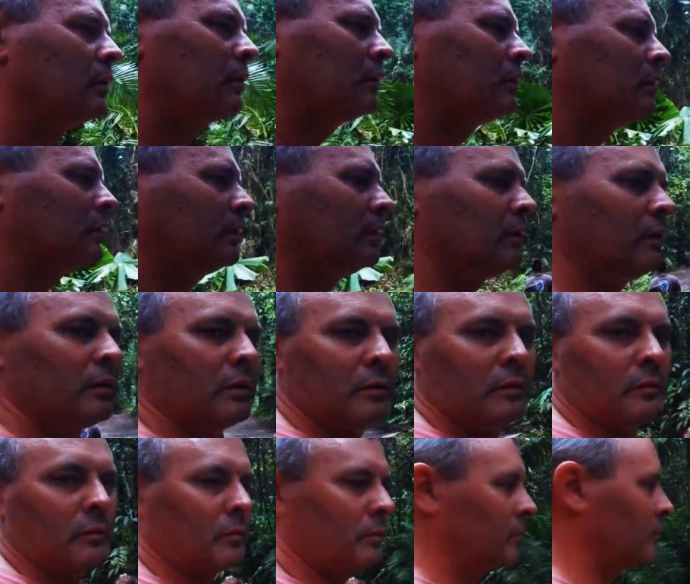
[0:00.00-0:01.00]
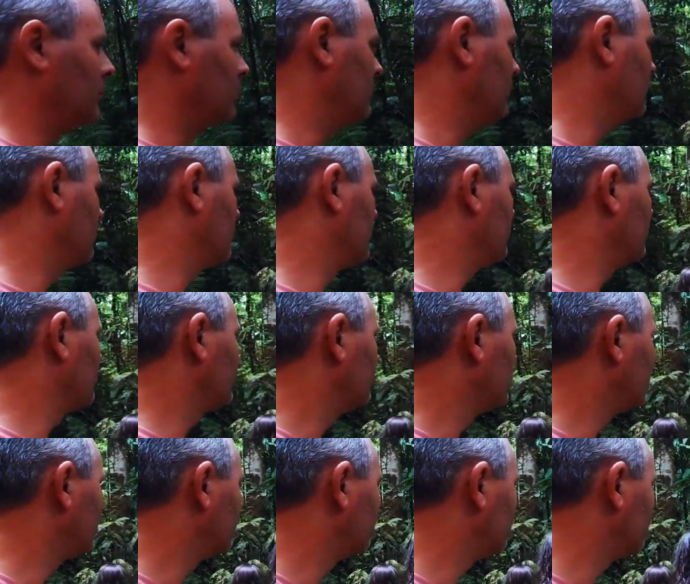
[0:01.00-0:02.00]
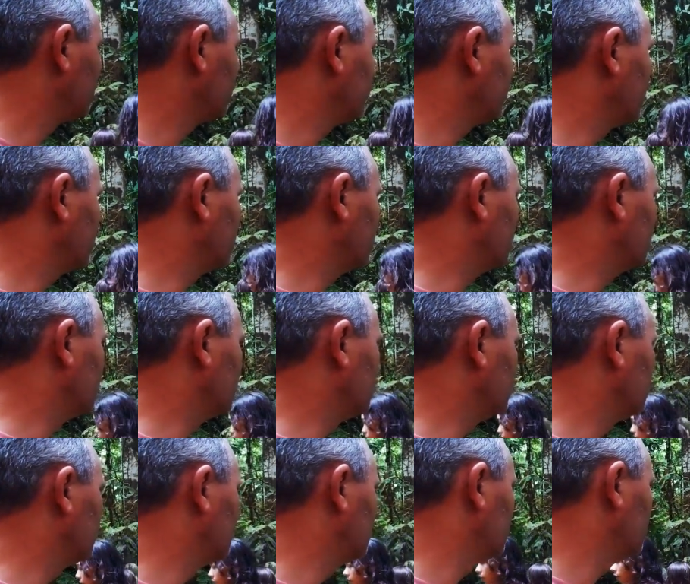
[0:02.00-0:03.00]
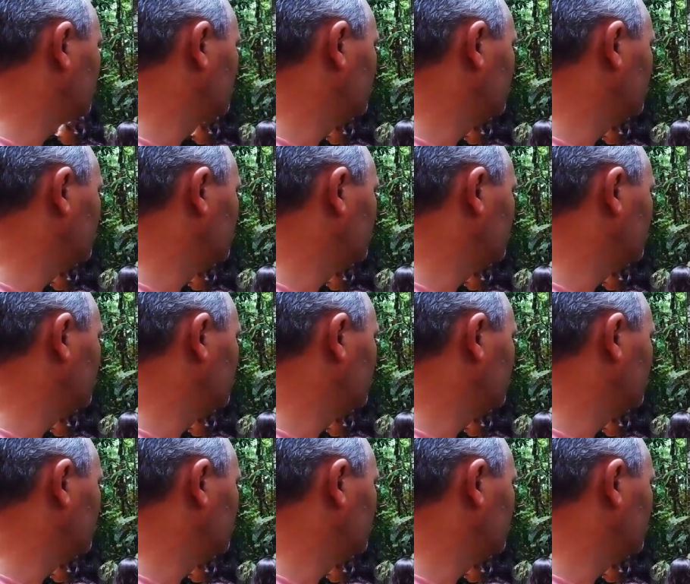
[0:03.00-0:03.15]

I saw this brown fern thing. It was just